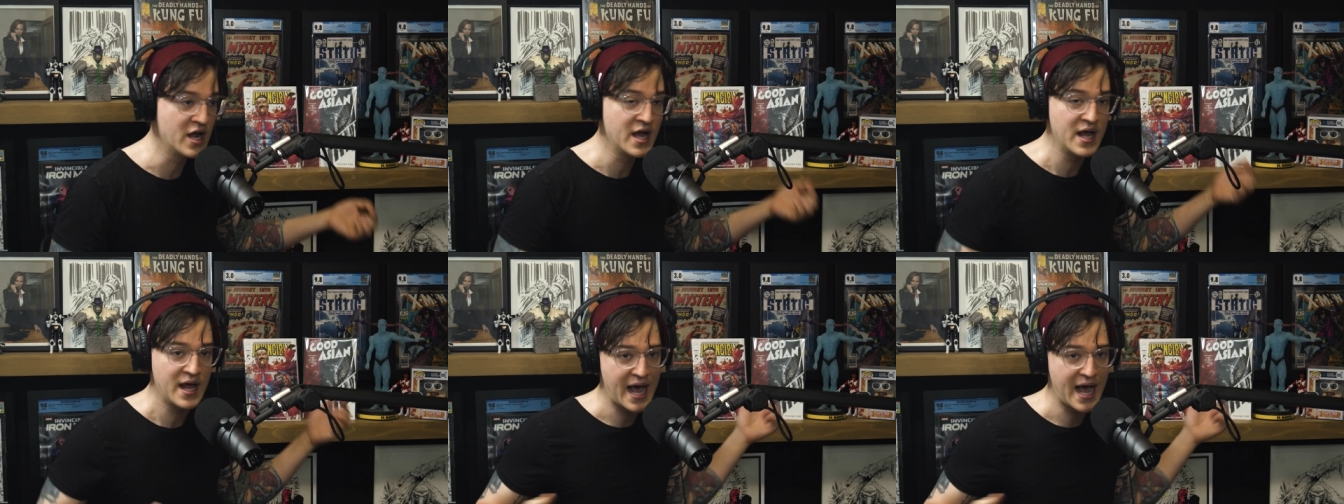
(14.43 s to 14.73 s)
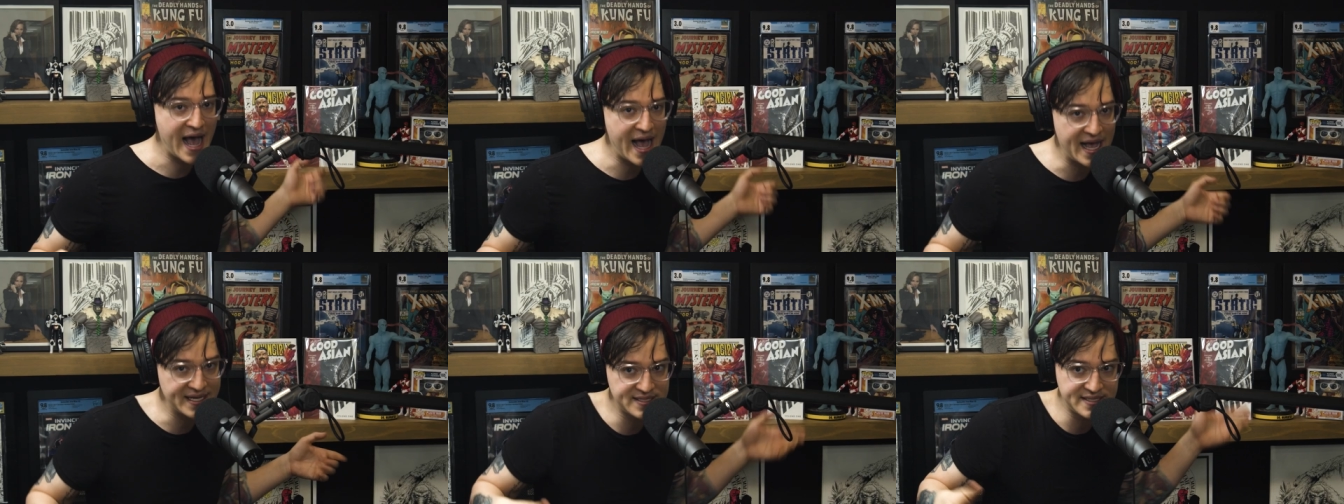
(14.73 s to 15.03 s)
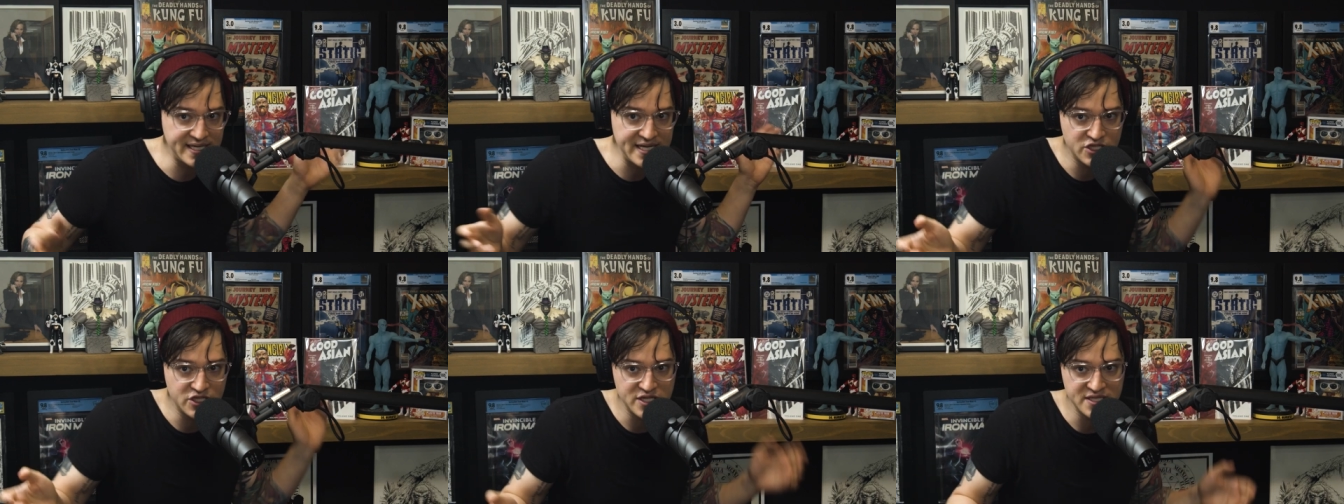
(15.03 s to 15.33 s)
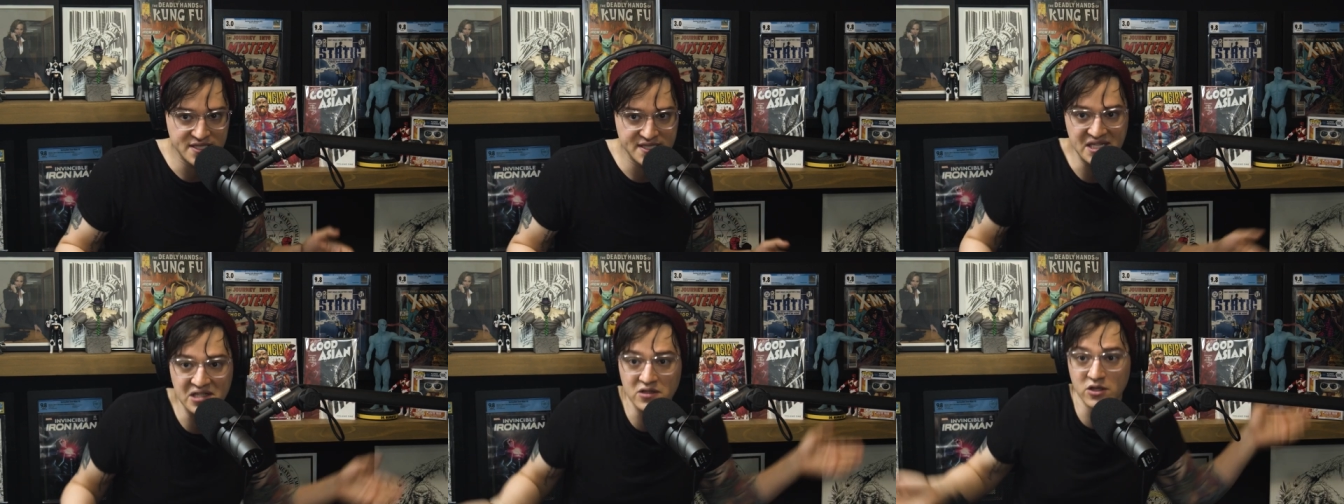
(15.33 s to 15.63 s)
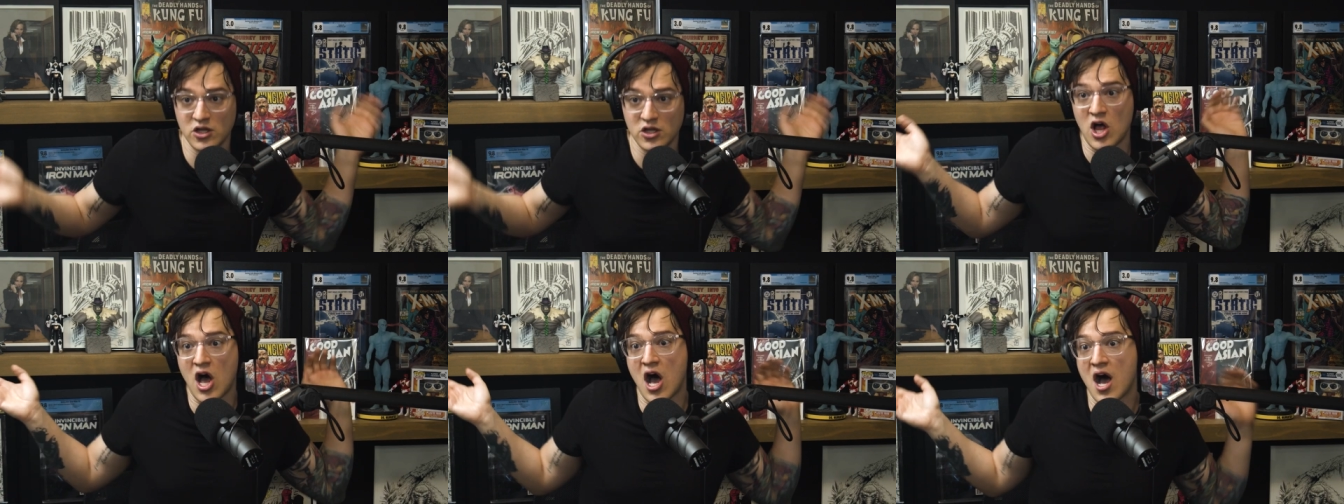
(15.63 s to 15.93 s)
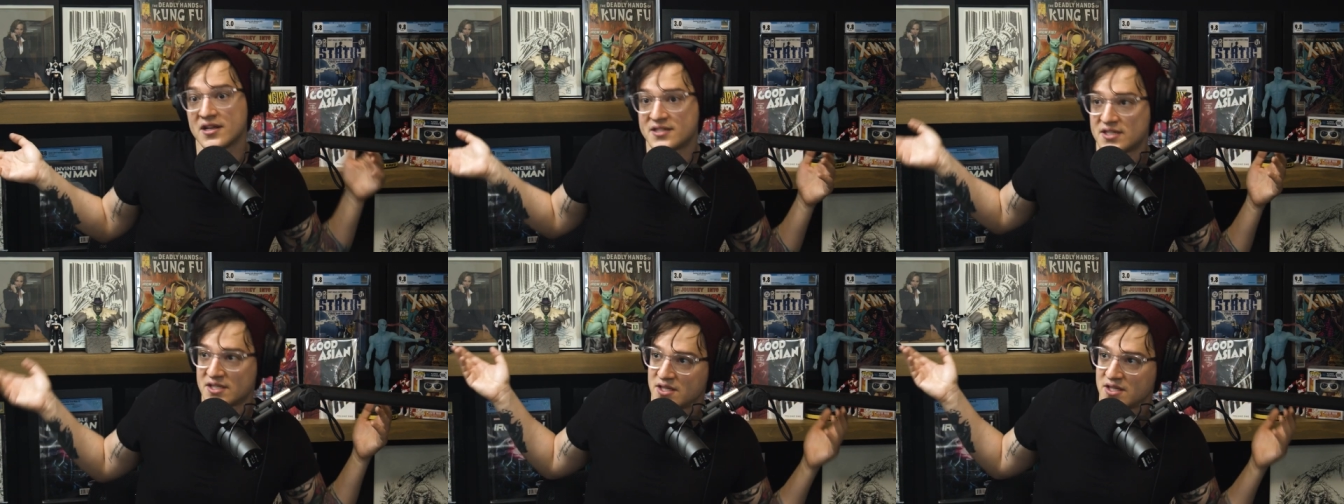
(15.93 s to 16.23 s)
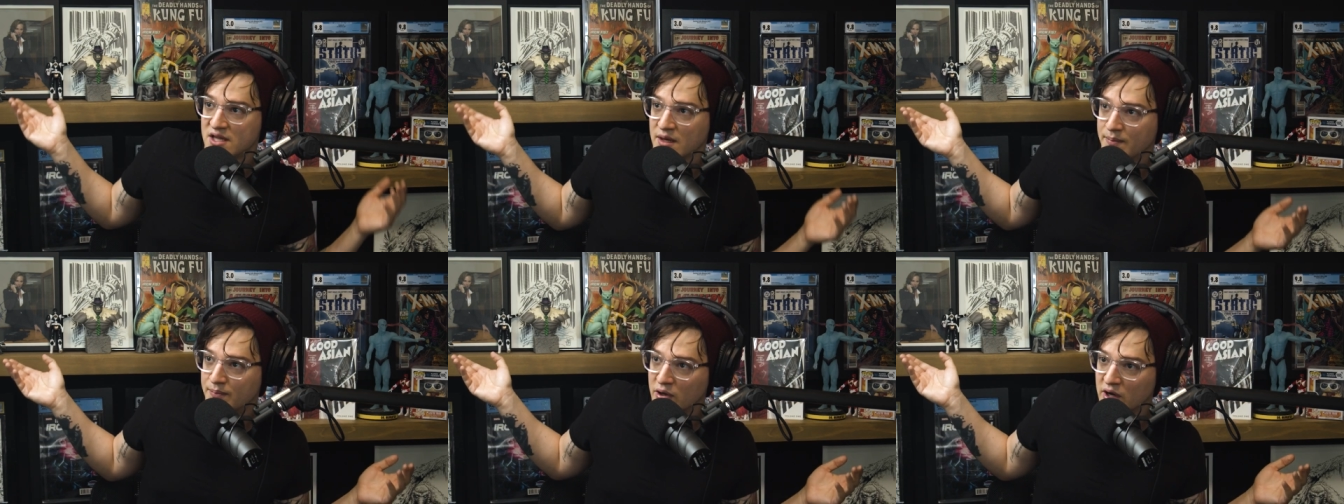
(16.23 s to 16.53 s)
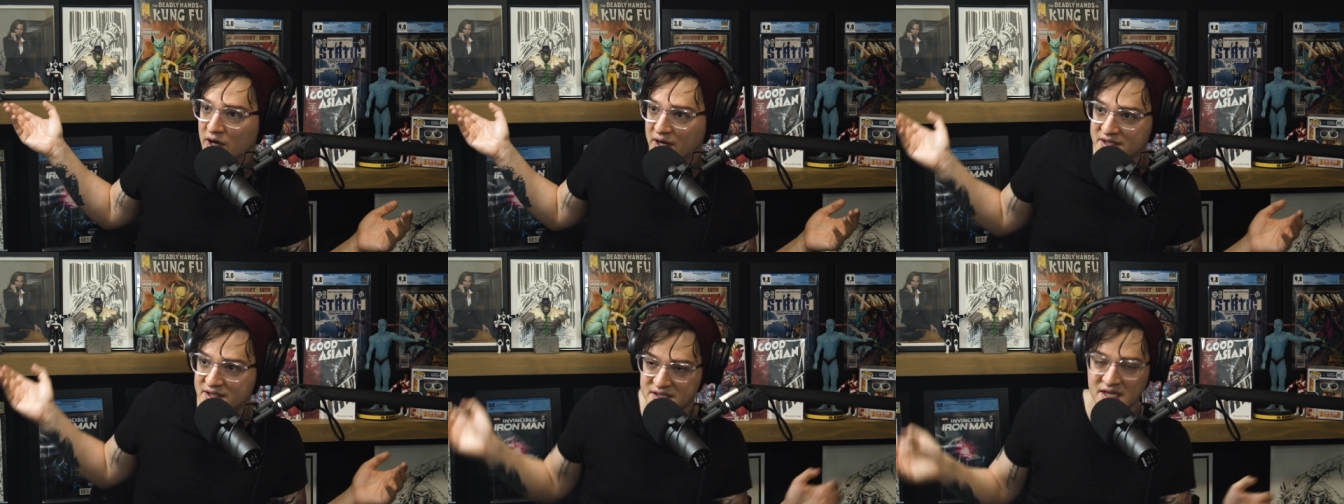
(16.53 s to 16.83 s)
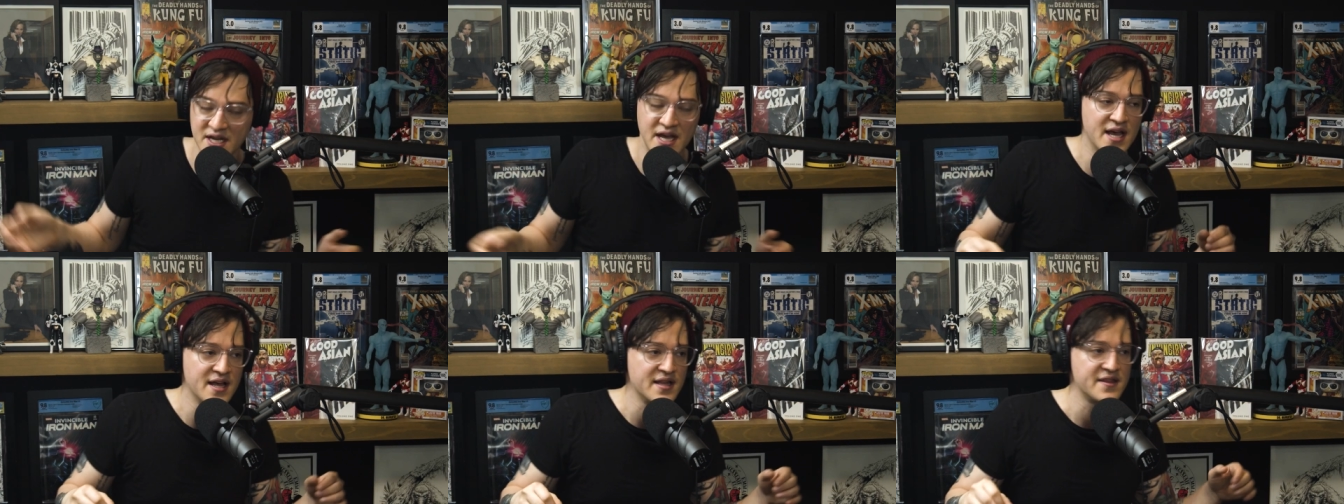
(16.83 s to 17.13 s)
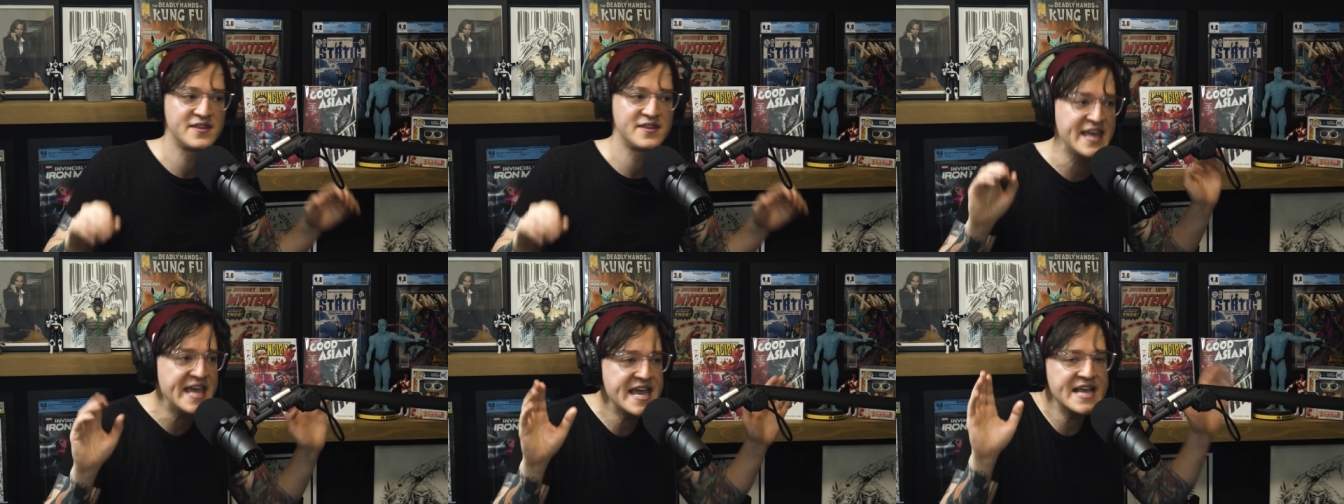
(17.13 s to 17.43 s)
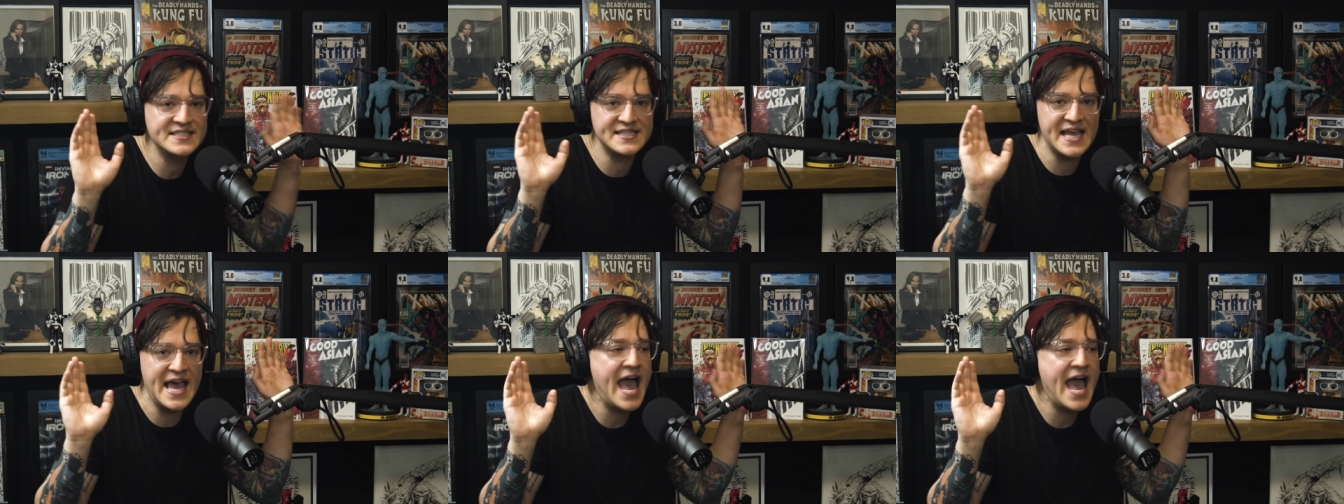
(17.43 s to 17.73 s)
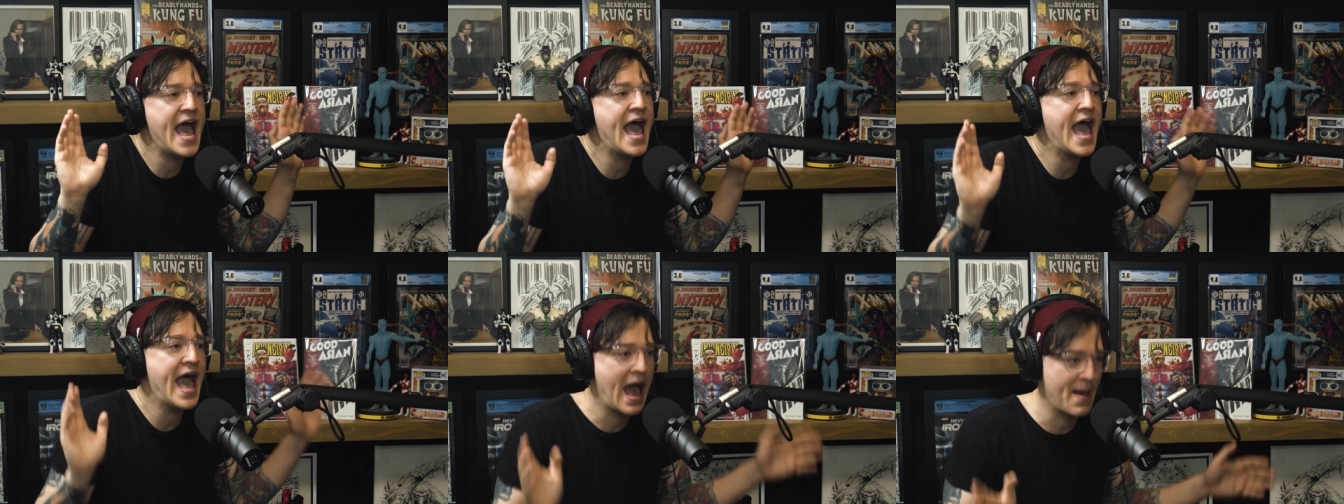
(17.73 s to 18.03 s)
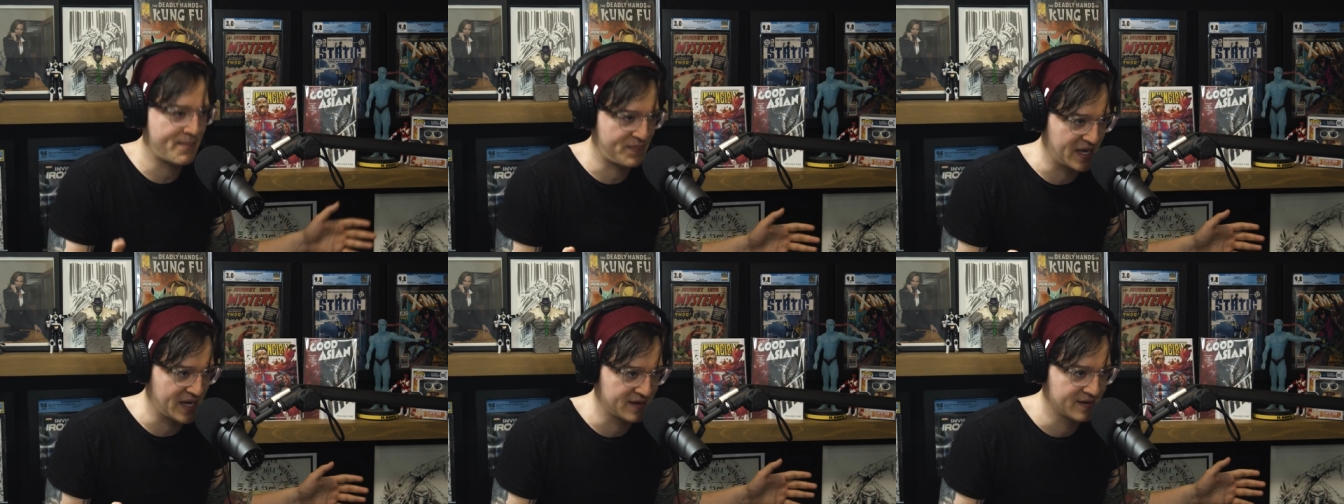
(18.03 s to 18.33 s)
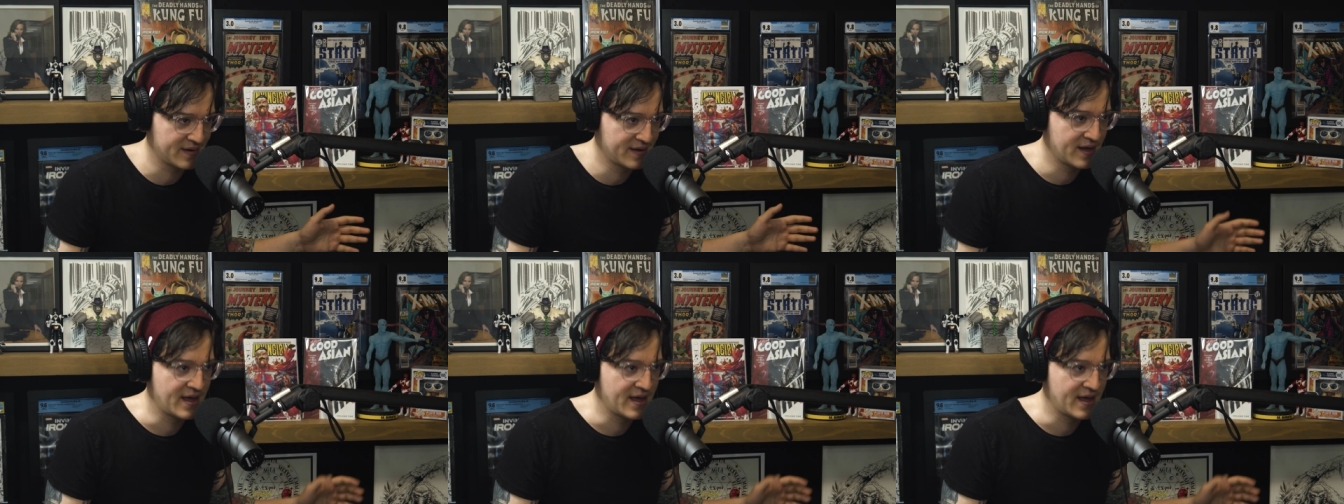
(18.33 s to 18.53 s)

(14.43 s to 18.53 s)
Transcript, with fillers: Ah, CGC lost the books. Things happen.